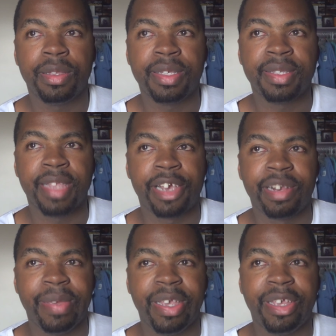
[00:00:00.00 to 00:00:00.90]
This is not
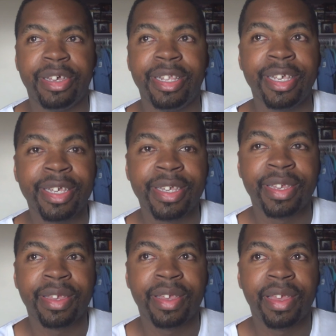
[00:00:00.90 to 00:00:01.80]
gonna be good.
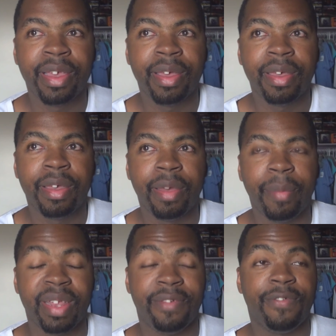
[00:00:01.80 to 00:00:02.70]

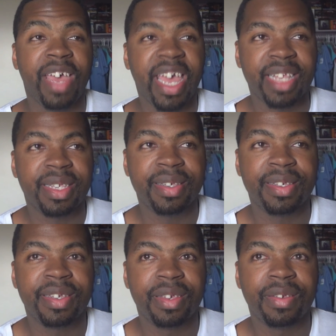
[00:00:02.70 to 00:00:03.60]
But in fact,
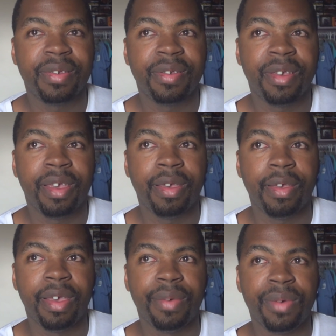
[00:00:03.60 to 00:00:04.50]

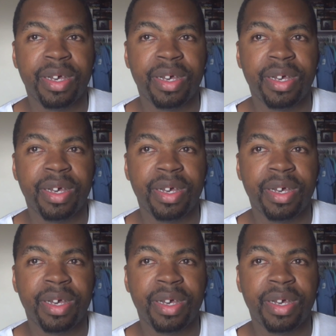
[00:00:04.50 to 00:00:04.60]
it